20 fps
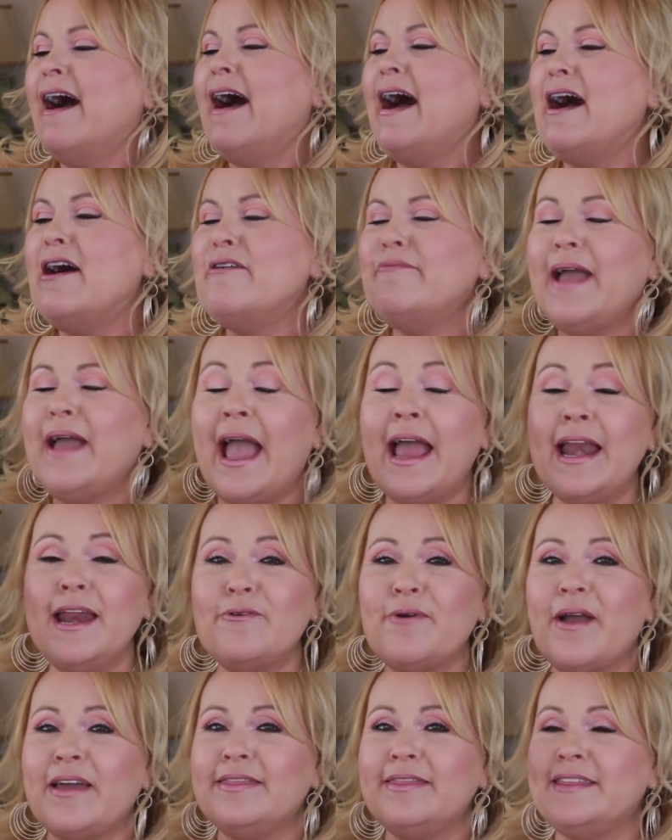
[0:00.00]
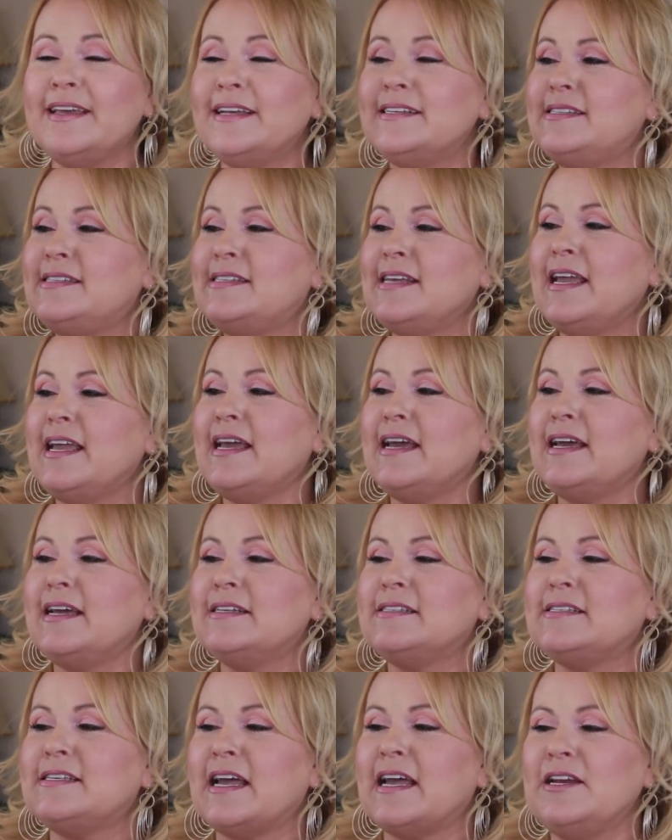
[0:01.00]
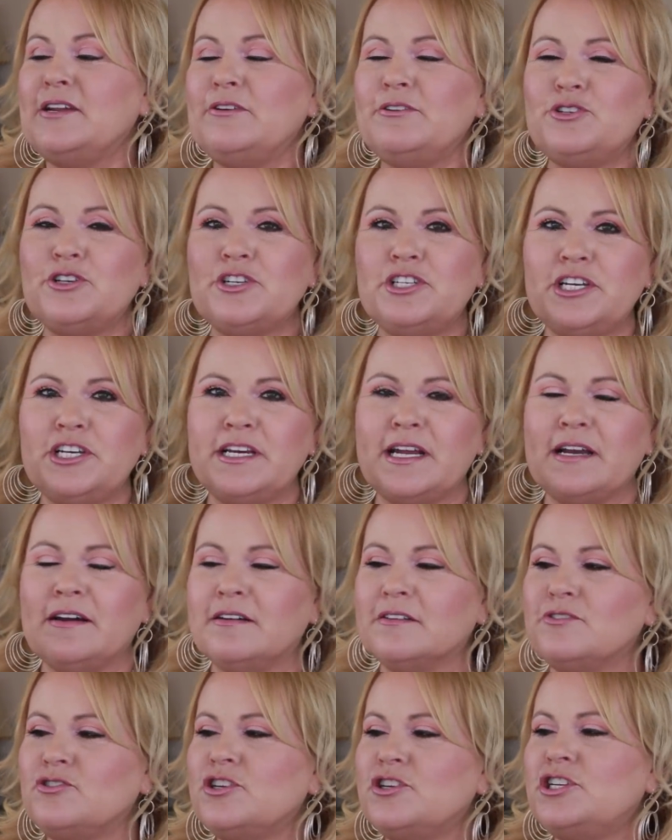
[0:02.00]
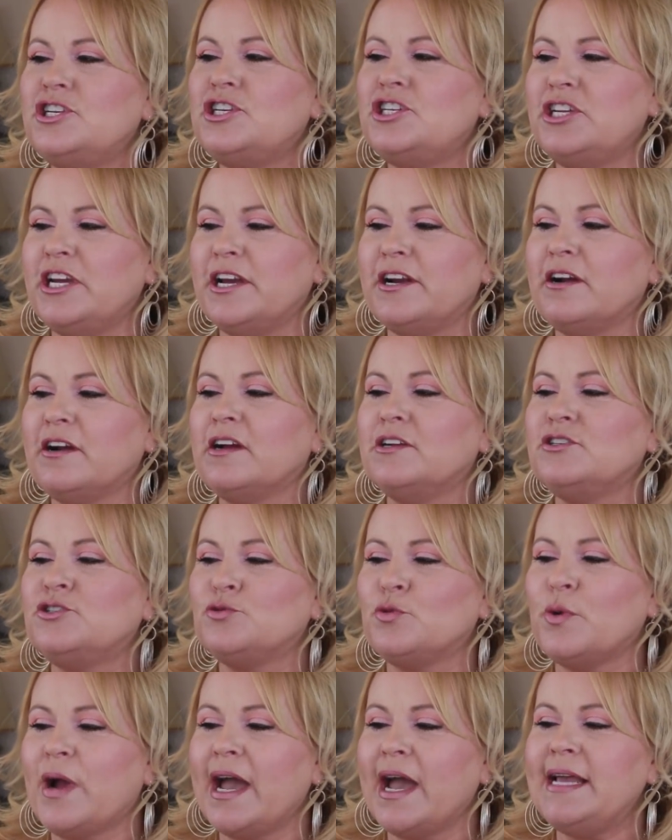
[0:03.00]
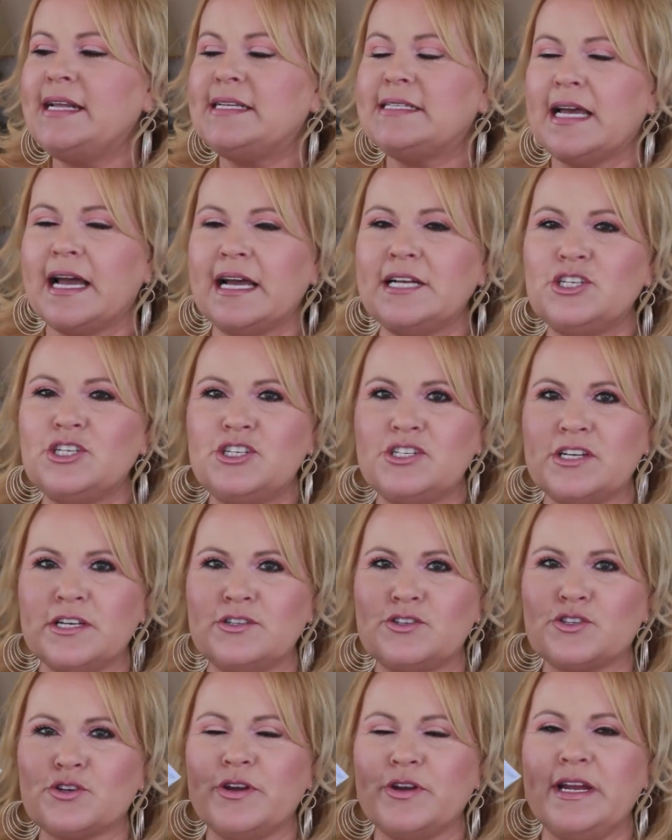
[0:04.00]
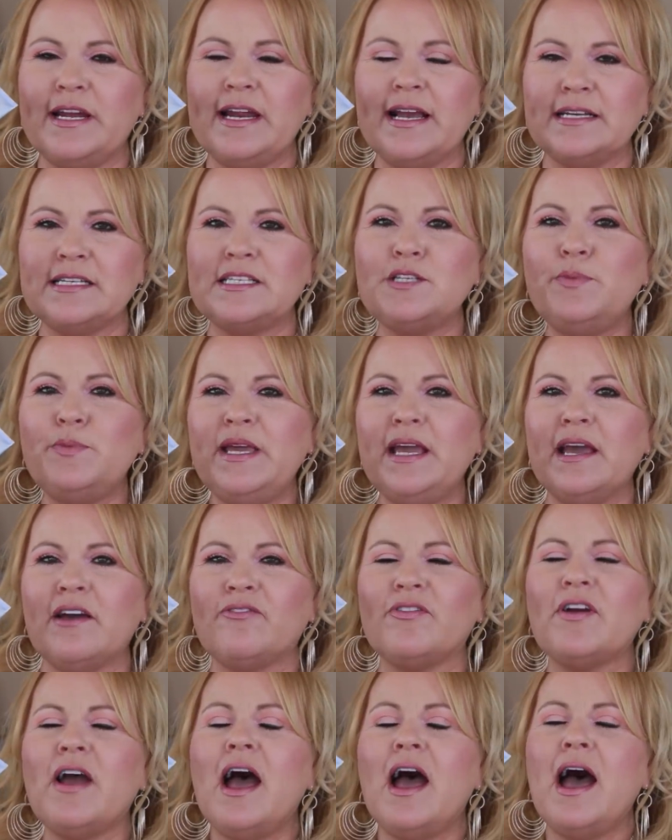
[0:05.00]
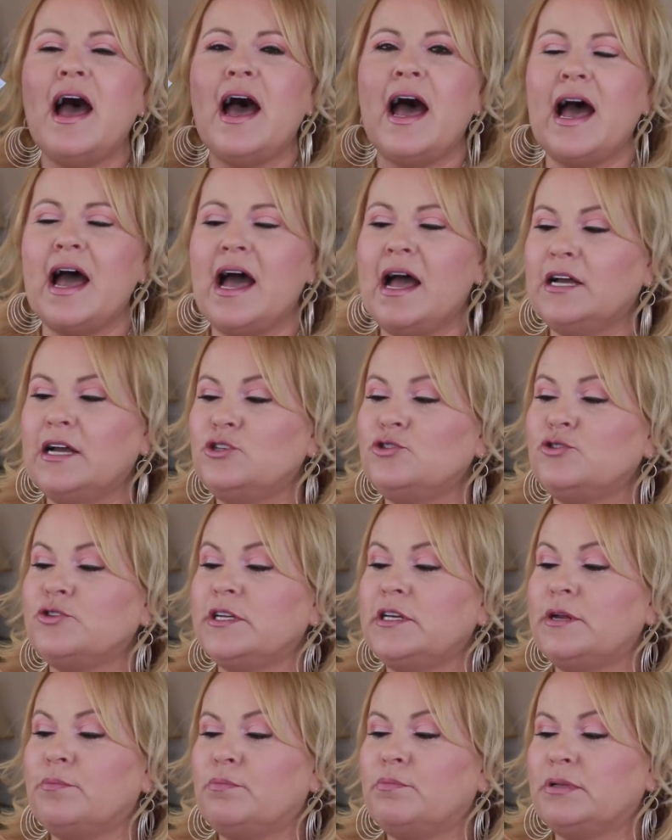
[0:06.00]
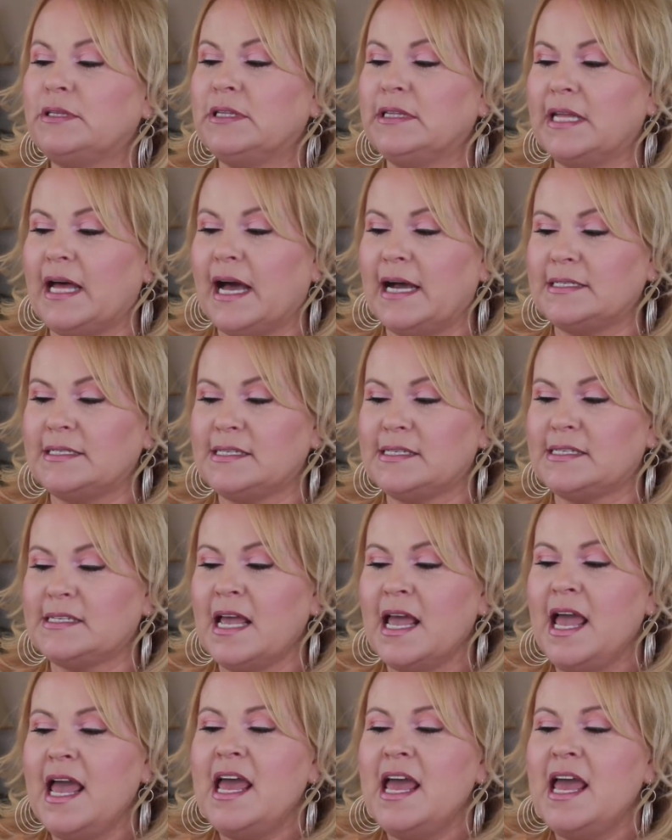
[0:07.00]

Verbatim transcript: Um, anyway, this is a Neutrogena Ultra Sheer Dry Touch Sunscreen S P F one hundred plus.